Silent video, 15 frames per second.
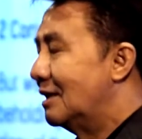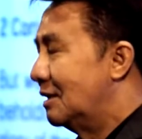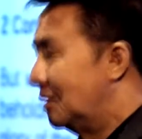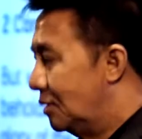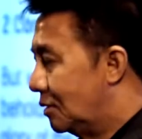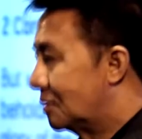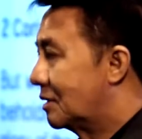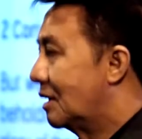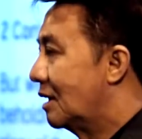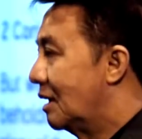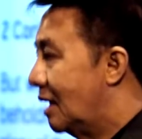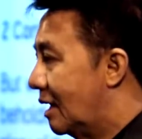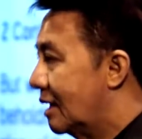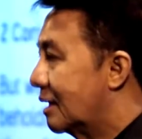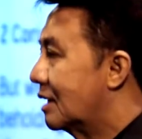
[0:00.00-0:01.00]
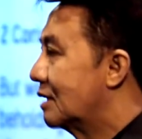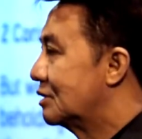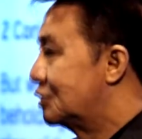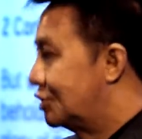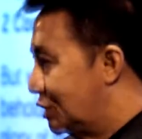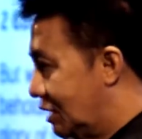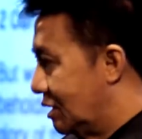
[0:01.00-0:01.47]
look like
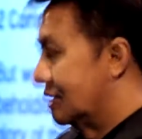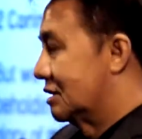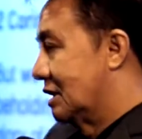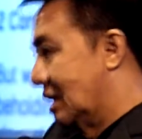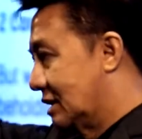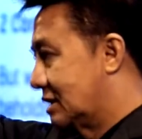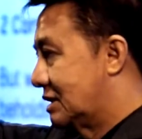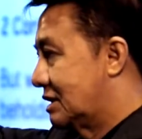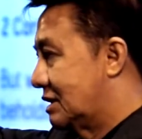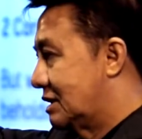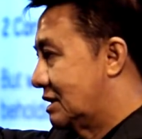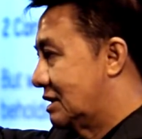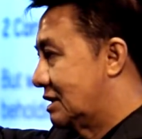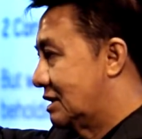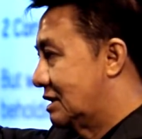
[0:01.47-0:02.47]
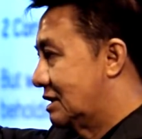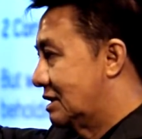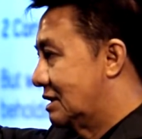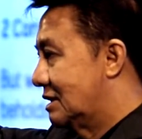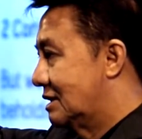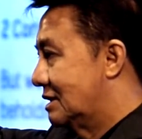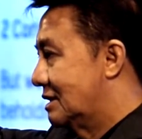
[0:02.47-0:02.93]

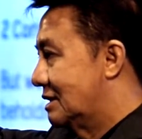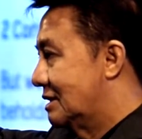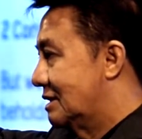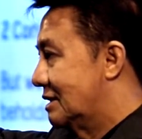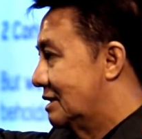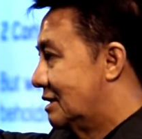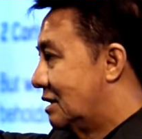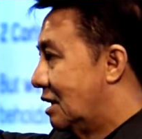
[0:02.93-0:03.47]
Jesus,